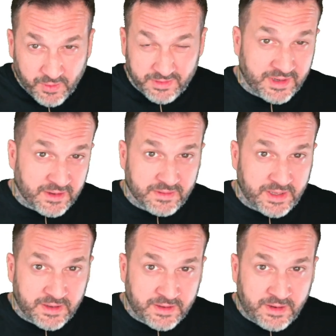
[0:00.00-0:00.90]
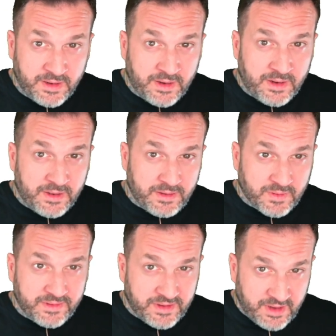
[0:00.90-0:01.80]
are old and ugly.
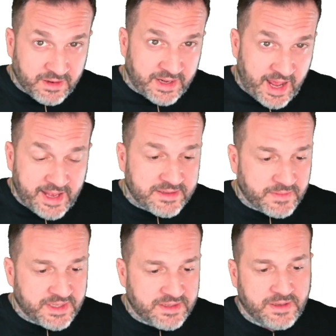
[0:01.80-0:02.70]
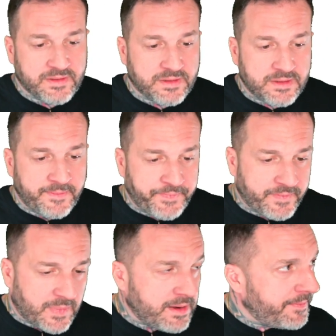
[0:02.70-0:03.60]
You want young and handsome consultants,
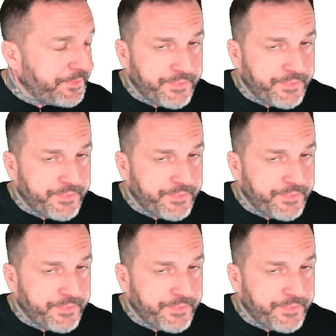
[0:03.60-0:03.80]
right?